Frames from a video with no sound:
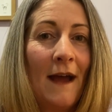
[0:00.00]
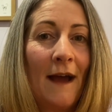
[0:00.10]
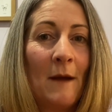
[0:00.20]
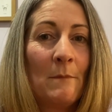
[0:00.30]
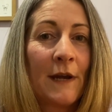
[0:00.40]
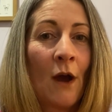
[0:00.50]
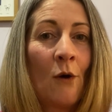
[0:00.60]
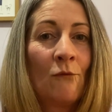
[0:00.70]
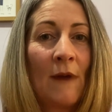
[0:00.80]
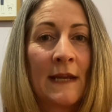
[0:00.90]
but a
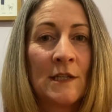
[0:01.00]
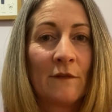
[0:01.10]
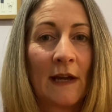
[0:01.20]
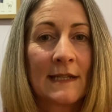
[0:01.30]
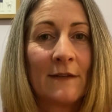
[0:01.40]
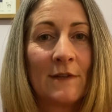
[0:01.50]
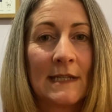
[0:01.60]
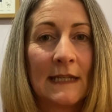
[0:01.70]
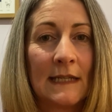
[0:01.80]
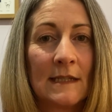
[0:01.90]
whole range of
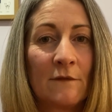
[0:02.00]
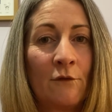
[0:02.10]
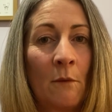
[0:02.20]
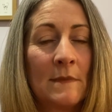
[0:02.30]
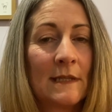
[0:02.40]
activities from